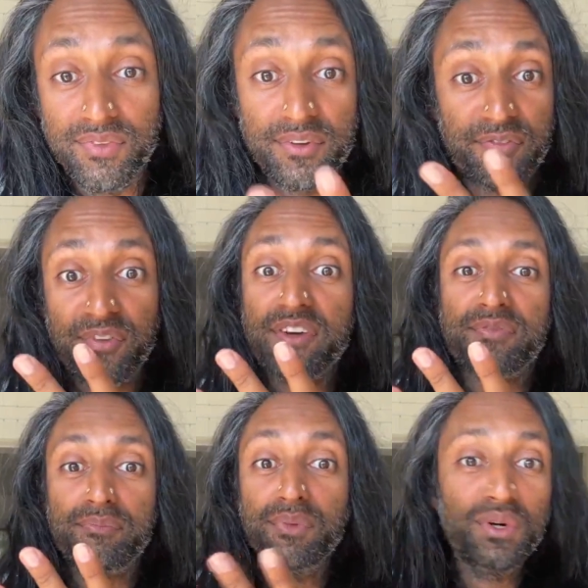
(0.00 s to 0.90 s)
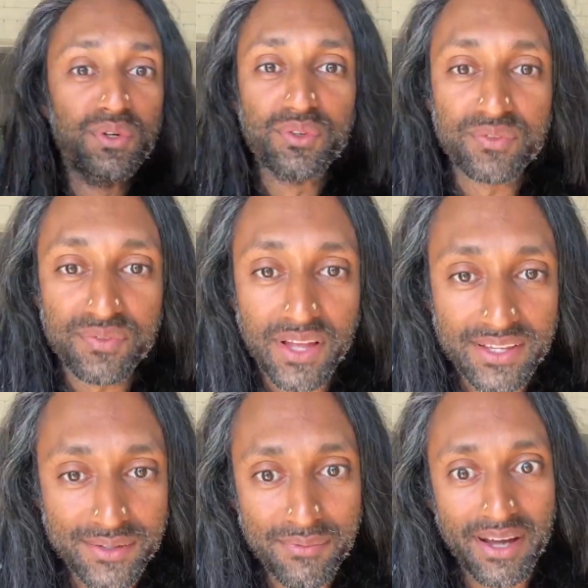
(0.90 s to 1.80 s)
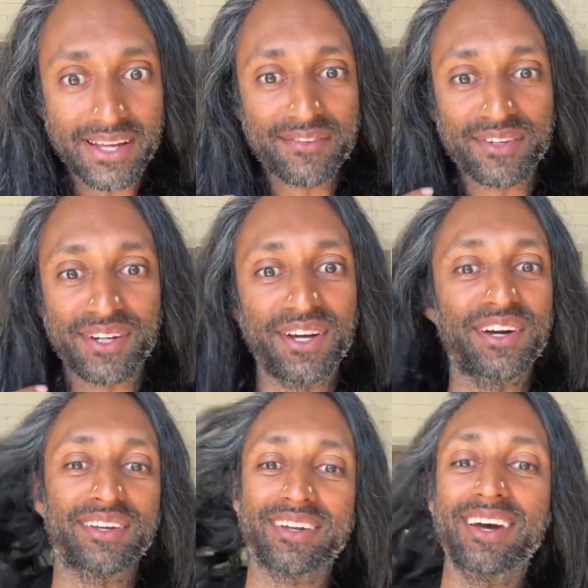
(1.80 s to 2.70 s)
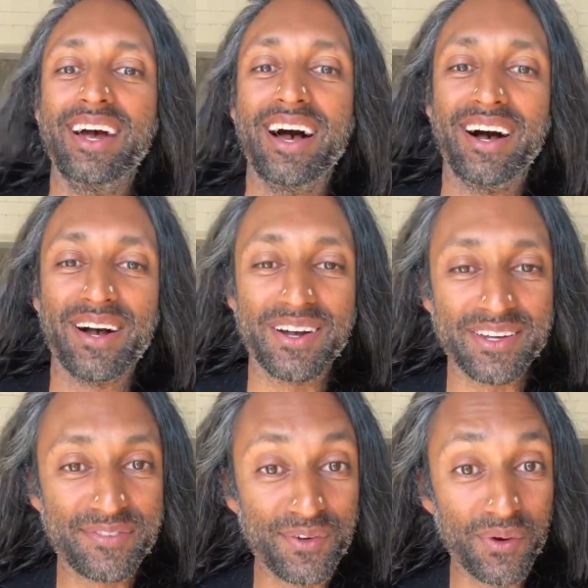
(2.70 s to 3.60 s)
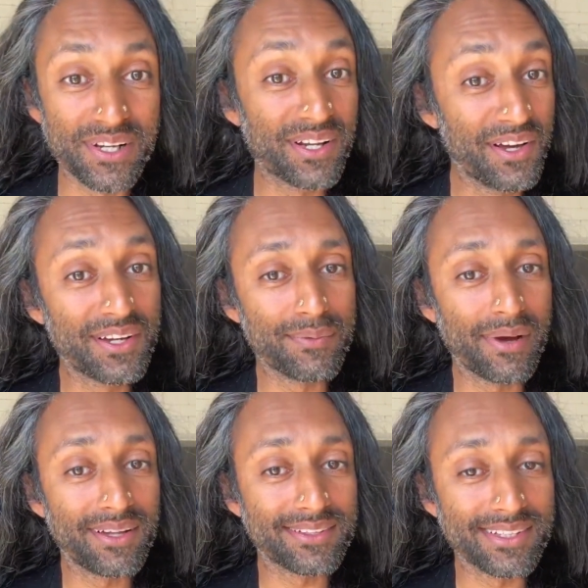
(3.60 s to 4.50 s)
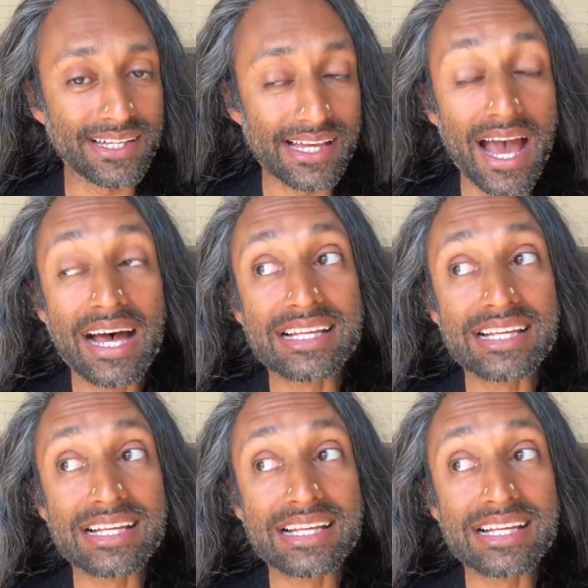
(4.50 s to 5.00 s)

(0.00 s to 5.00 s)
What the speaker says: the fifth move that you might even learn. If you want to learn about the